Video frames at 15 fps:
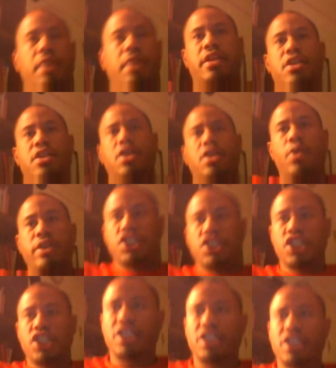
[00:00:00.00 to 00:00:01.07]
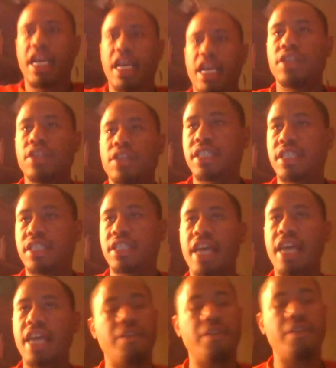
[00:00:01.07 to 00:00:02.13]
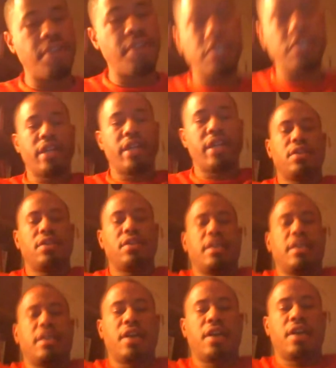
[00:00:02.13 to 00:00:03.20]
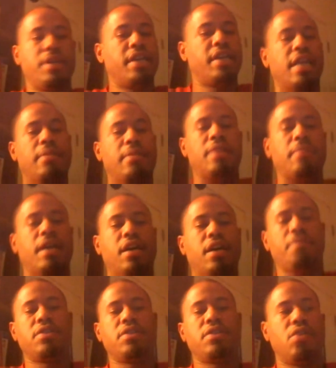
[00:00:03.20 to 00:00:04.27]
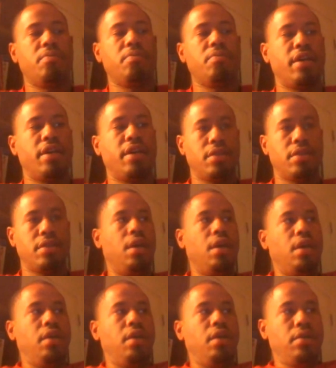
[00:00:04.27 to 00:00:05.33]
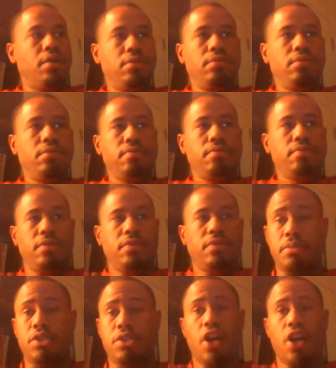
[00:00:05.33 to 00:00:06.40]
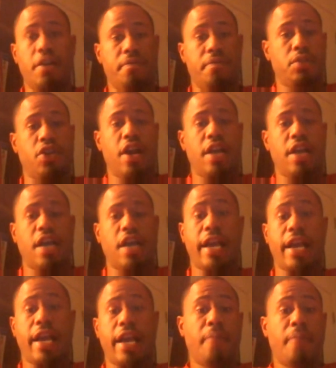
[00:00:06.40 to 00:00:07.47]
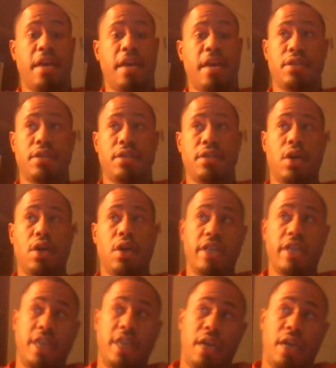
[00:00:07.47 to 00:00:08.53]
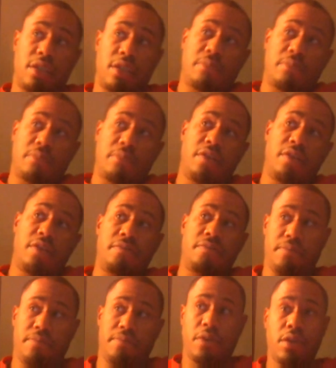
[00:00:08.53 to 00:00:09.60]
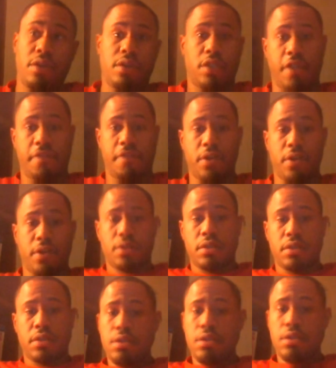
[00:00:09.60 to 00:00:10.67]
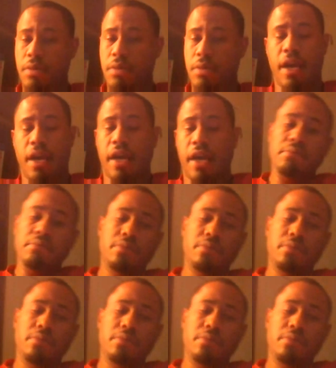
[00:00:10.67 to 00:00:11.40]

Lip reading: But it's just a challenge. It's exciting and frustrating all at the same time. And again, I'm out of my comfort zone because I'm starting from scratch. I'm tempted to go reach out to some other real estate folks, but I'm not.